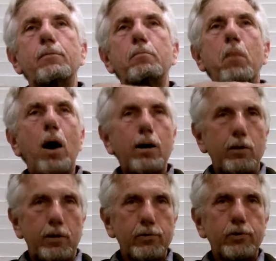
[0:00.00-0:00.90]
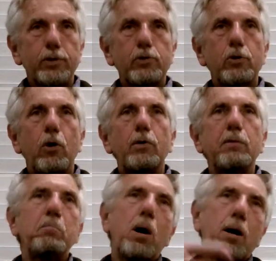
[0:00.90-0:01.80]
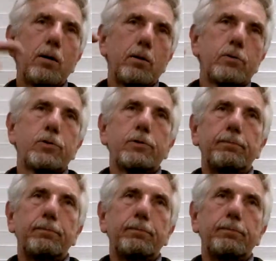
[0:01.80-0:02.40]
models, let's call them models,